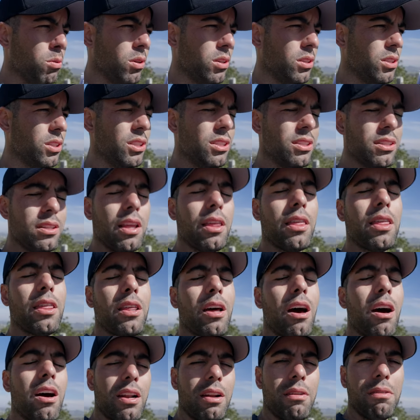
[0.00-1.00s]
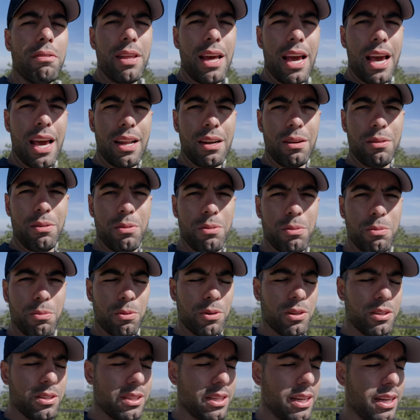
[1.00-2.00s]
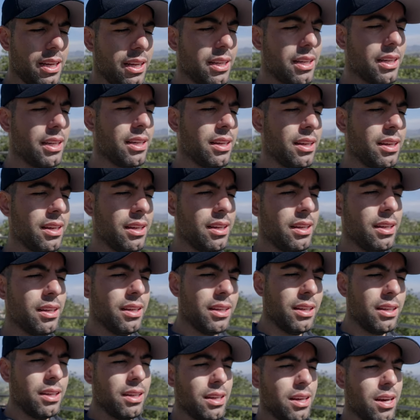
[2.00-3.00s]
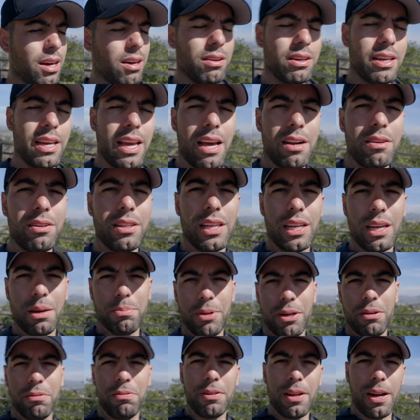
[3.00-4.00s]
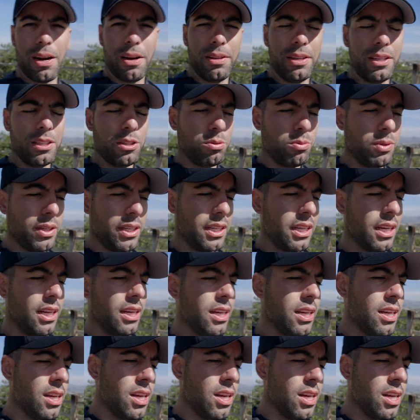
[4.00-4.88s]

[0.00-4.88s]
Just the thought of that was like, okay, I don't think I'm gonna flyer this week.